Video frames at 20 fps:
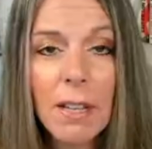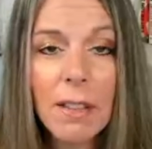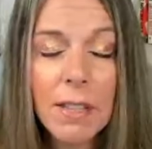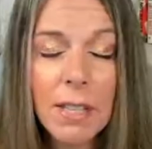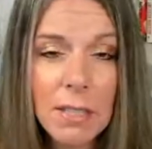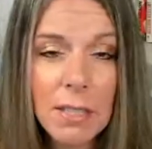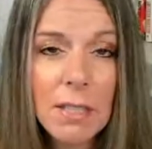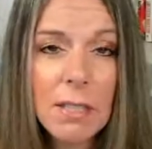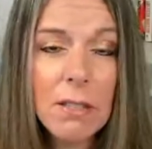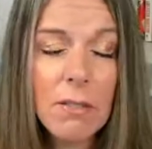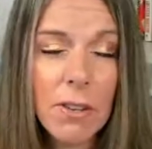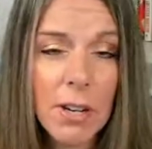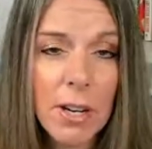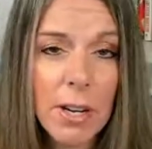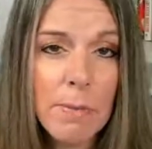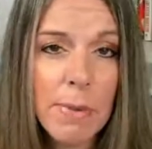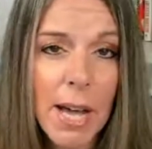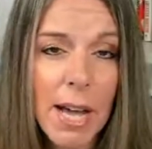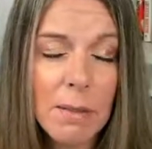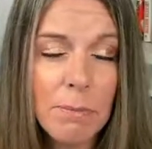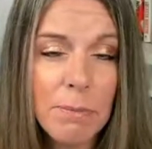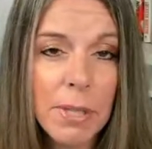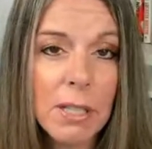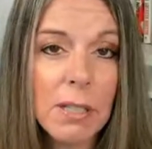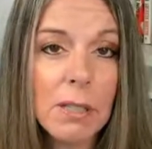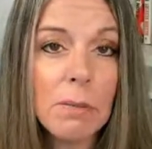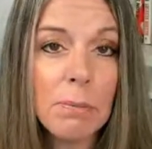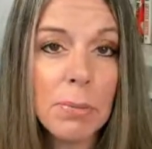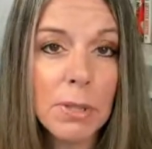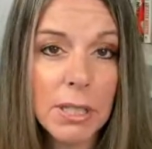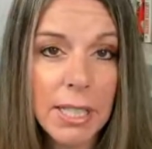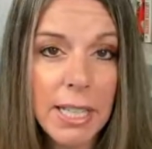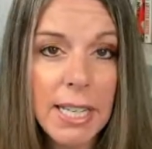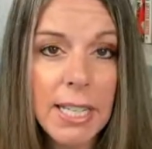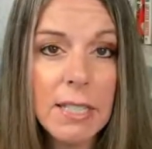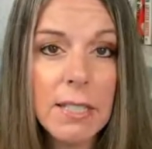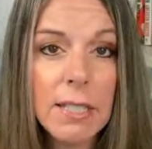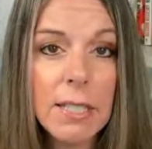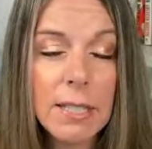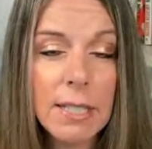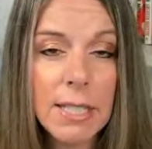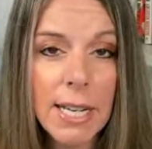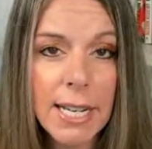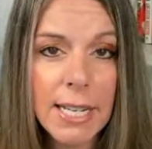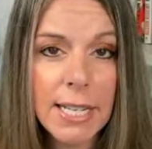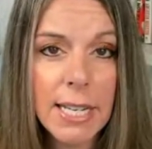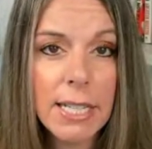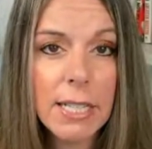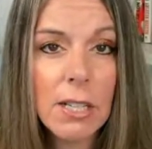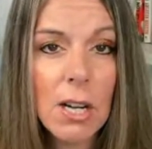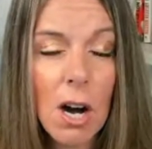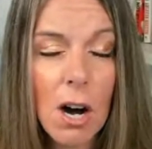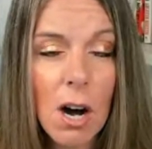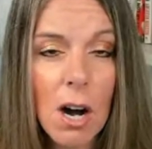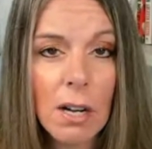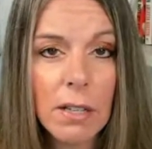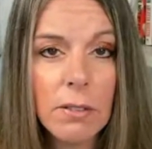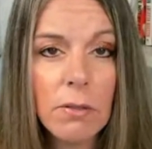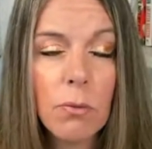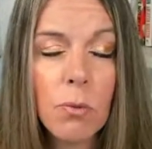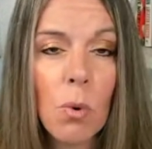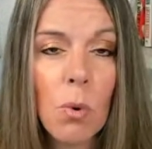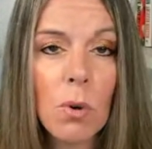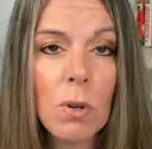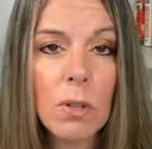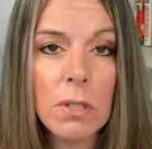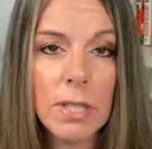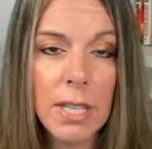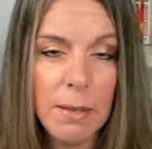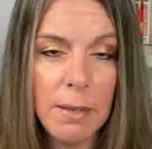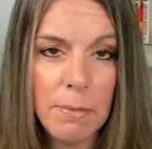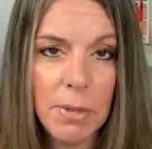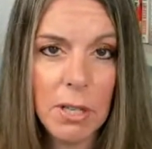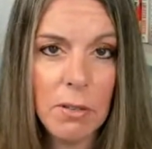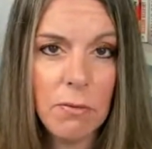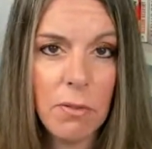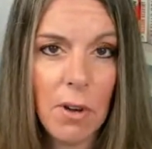This is a very bad bill. Please sign in for Senate Bill